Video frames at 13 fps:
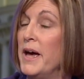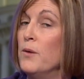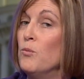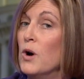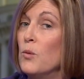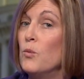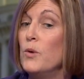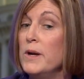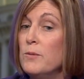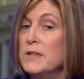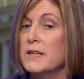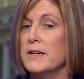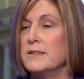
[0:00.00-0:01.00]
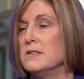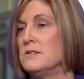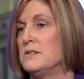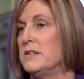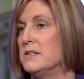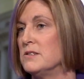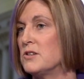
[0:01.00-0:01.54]
And what we would like to
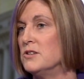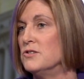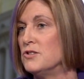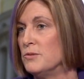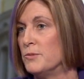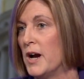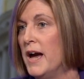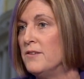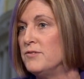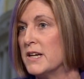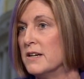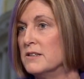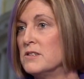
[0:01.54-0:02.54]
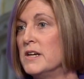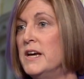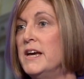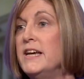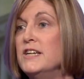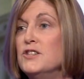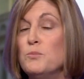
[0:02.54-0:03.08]
see as consumer advocates
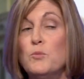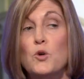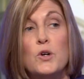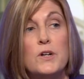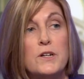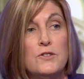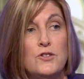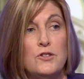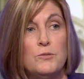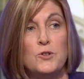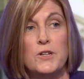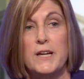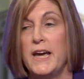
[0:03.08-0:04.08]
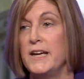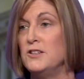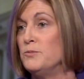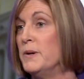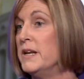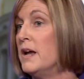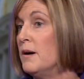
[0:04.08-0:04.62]
is more consumer
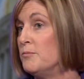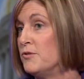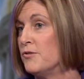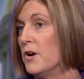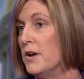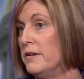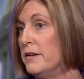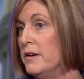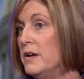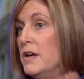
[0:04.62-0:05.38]
engagement up front.